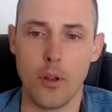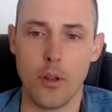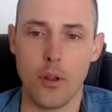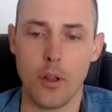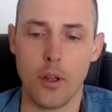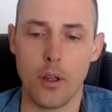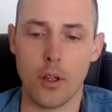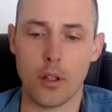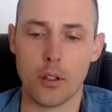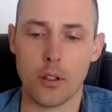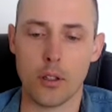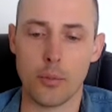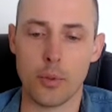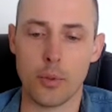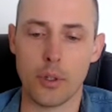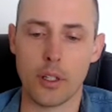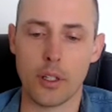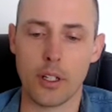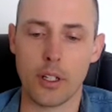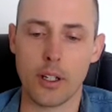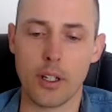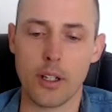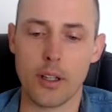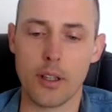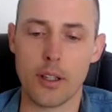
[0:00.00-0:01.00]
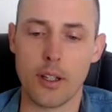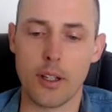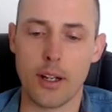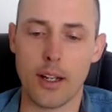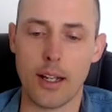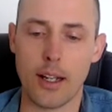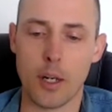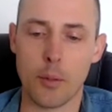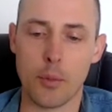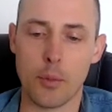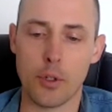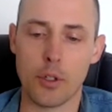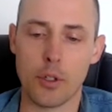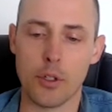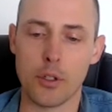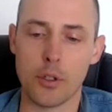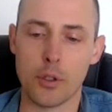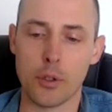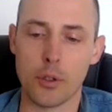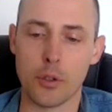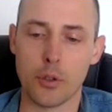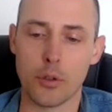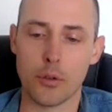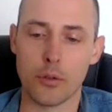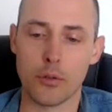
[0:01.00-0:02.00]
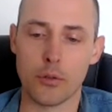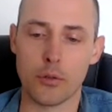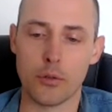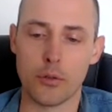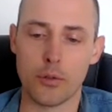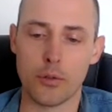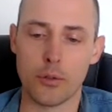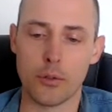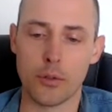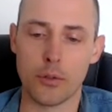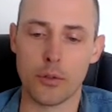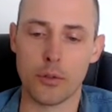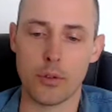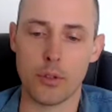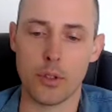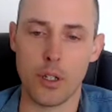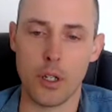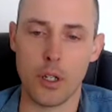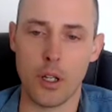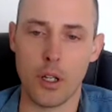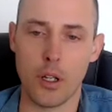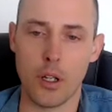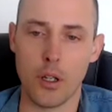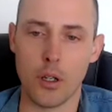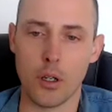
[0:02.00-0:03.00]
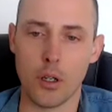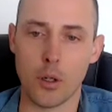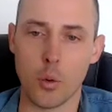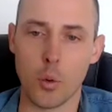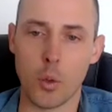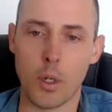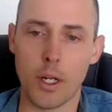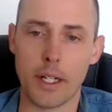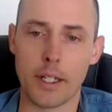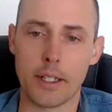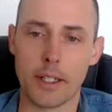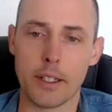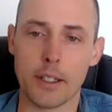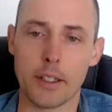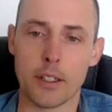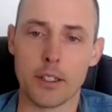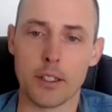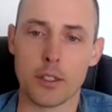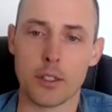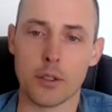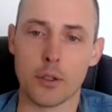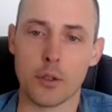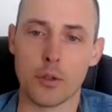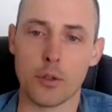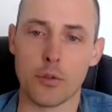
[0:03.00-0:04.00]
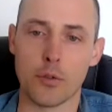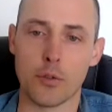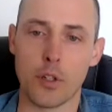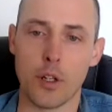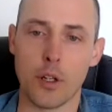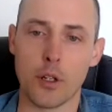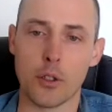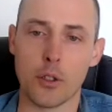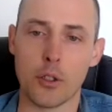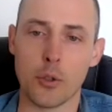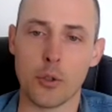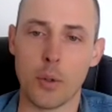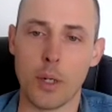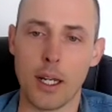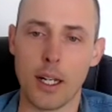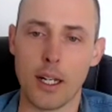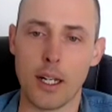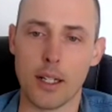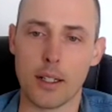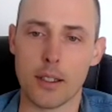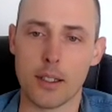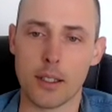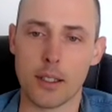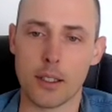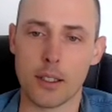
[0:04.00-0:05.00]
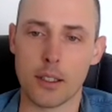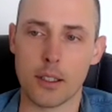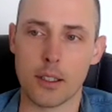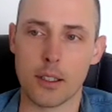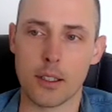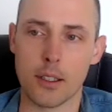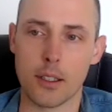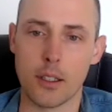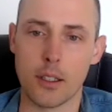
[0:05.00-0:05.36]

And you bring in that element of awareness of non-duality.